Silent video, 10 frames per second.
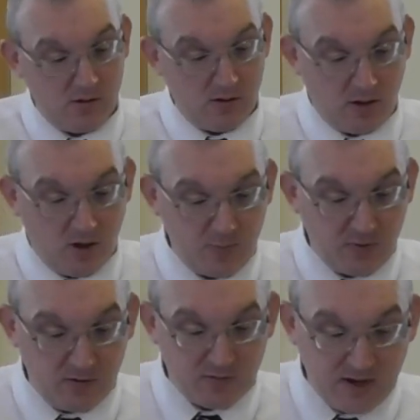
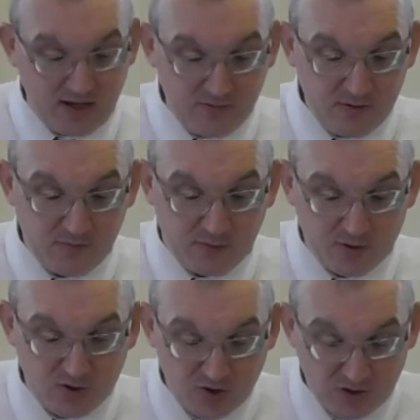couple of relevant
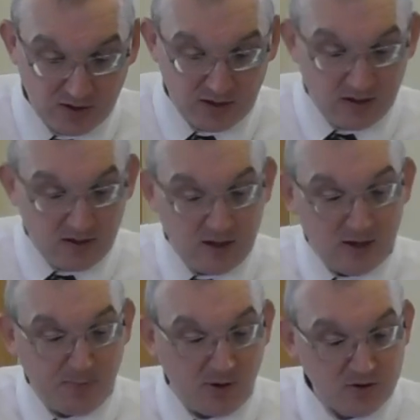verses, the
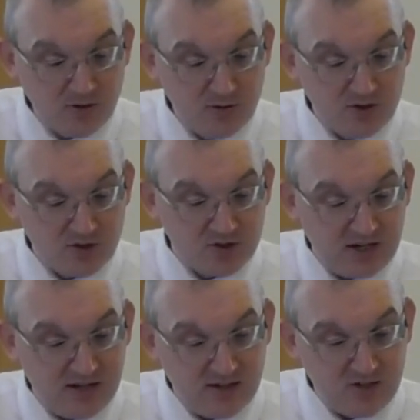apostles
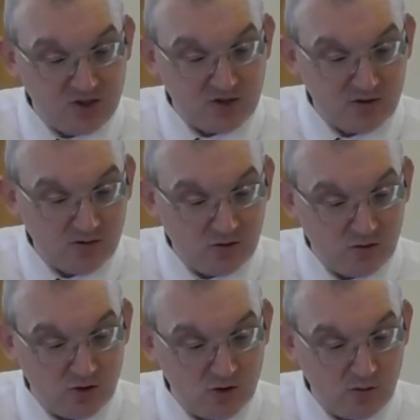say this to
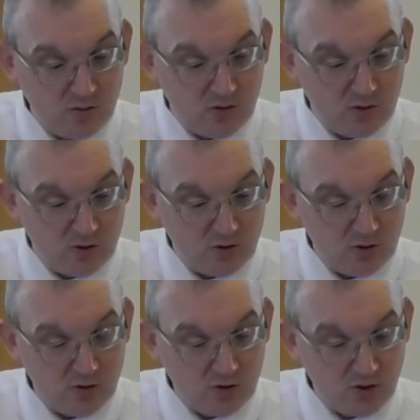the, Jew, to the
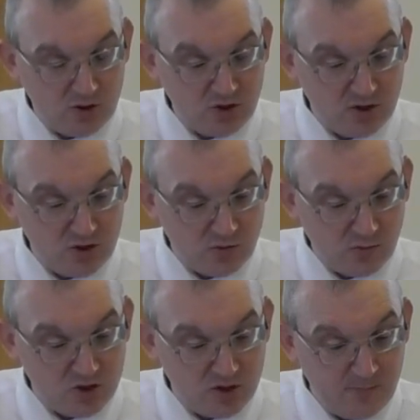church in
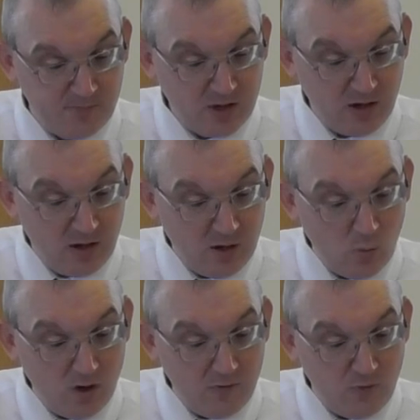Jerusalem
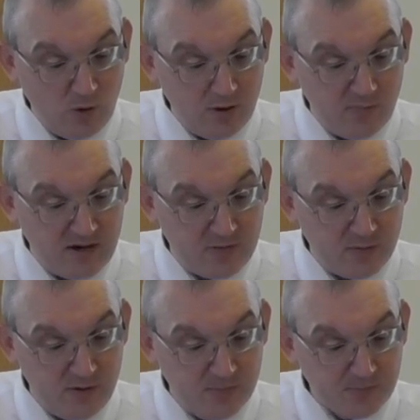Wherefore,
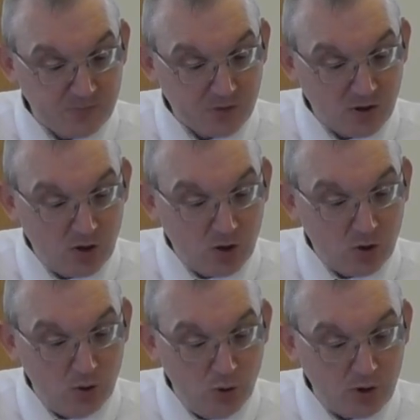brethren,
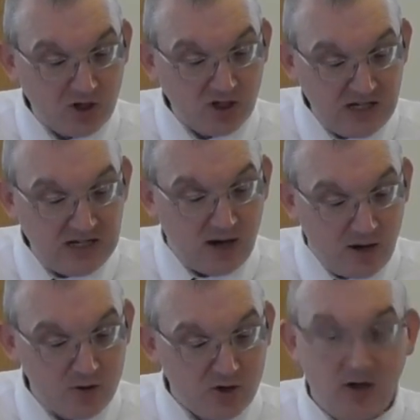look ye
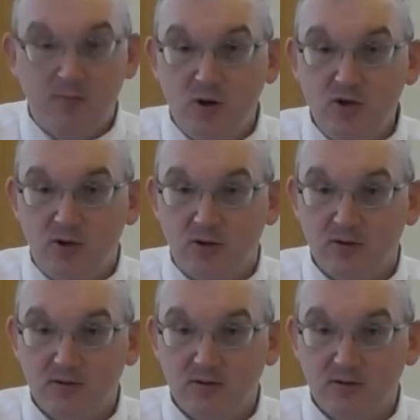out among you.